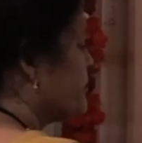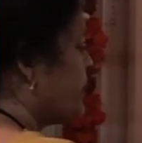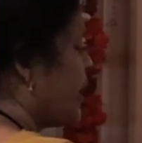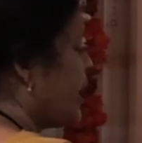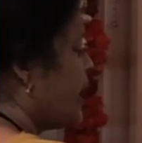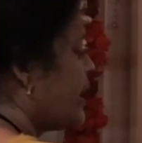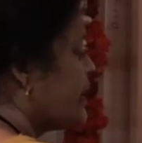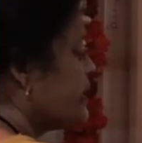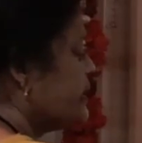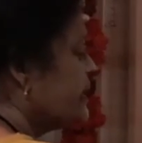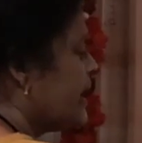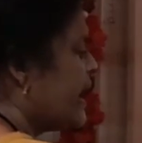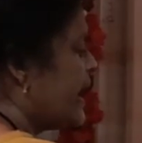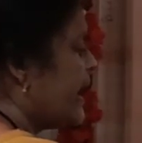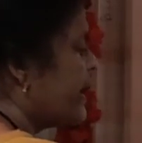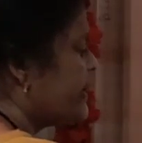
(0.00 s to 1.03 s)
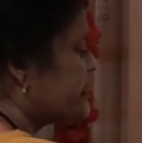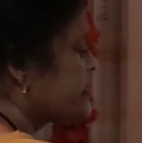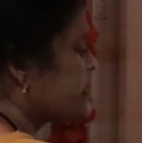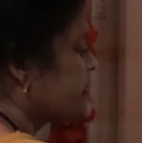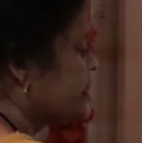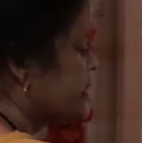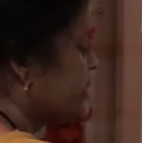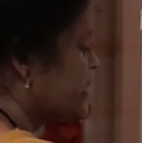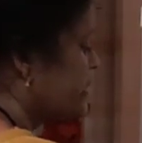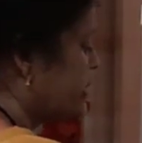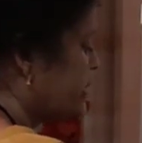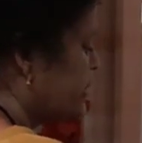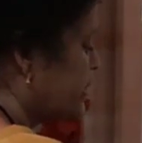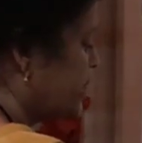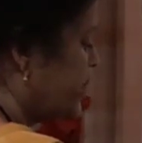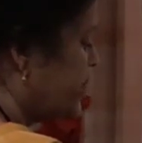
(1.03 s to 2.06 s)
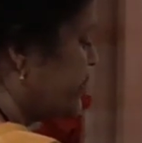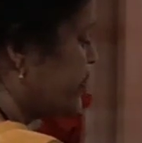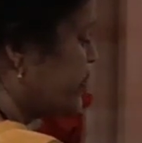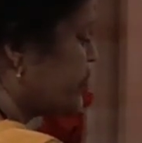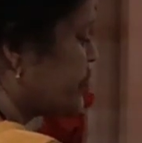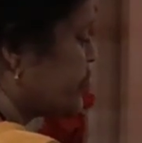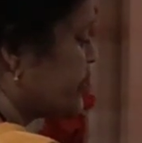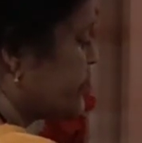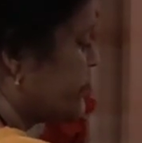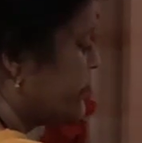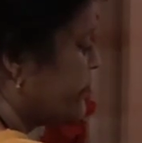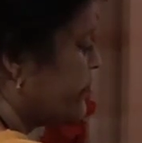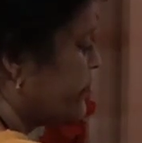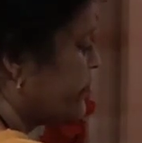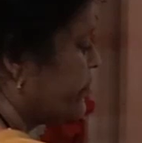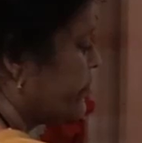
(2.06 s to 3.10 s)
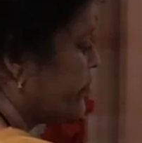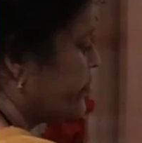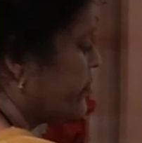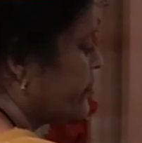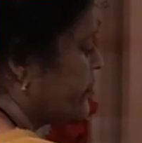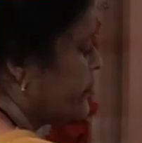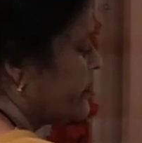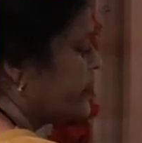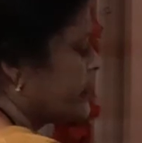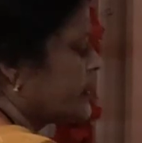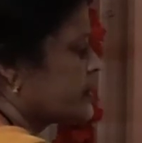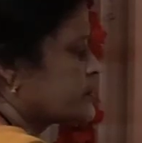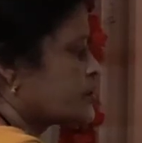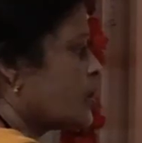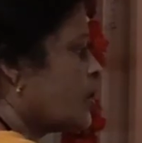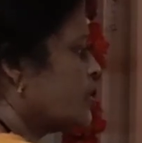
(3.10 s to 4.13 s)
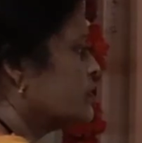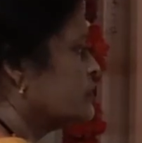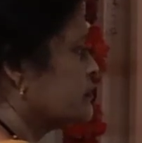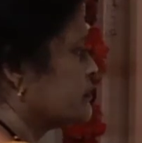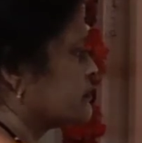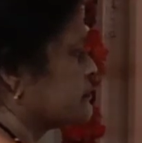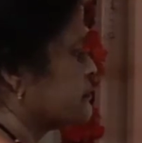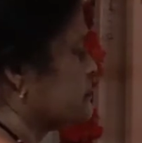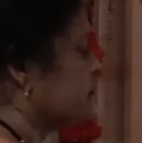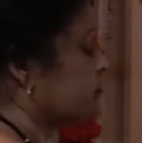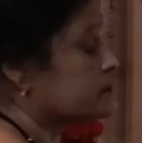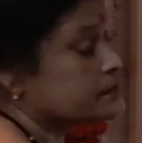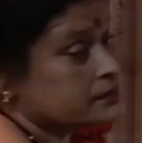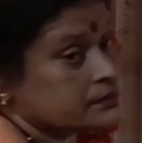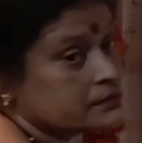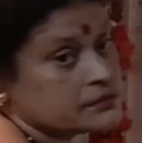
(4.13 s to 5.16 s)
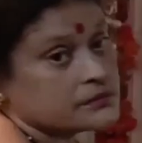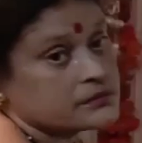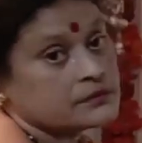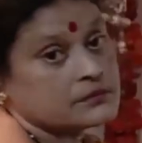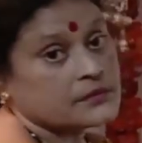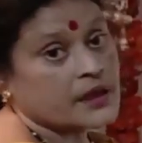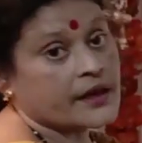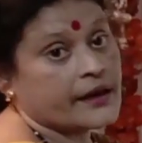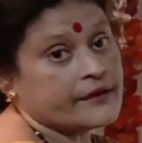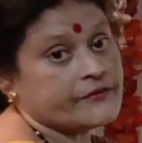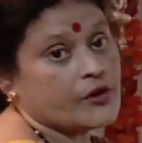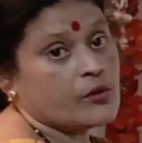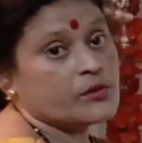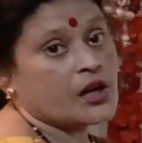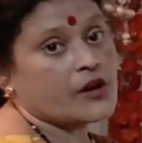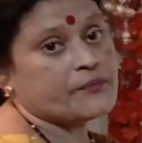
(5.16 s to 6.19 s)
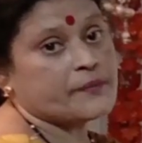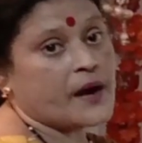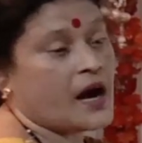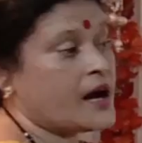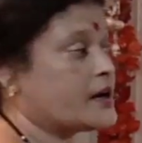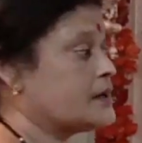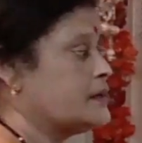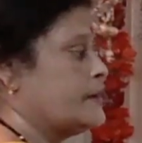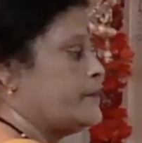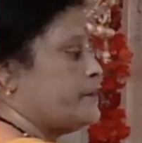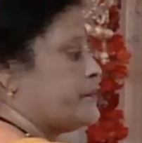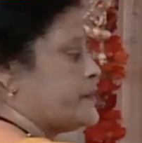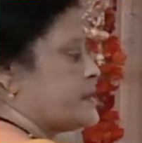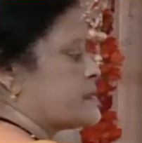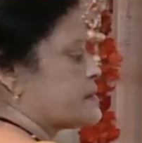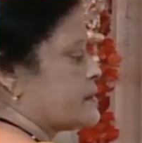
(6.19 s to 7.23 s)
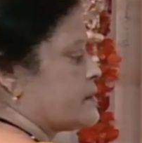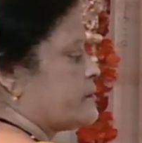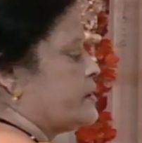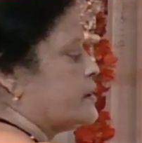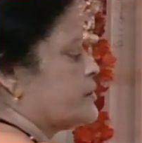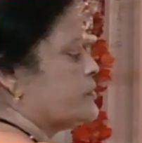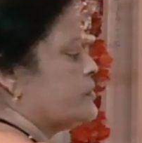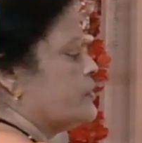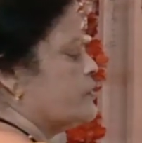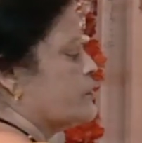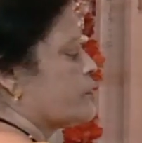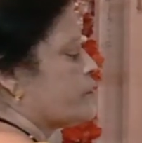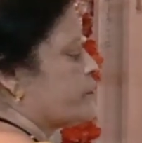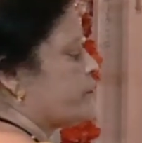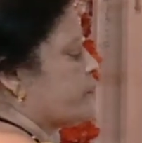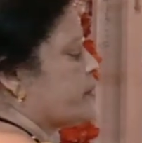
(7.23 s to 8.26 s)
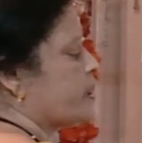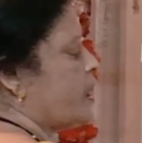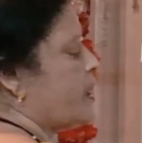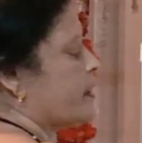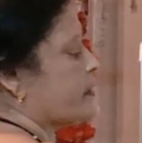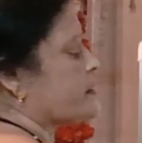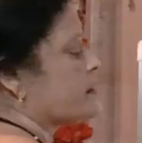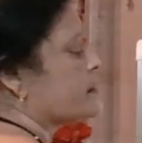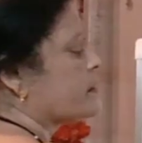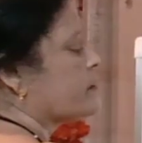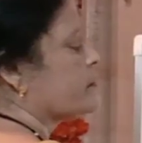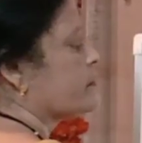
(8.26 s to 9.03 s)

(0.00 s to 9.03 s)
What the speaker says: Power and energy. So, the great formula of power, P is equal to VI.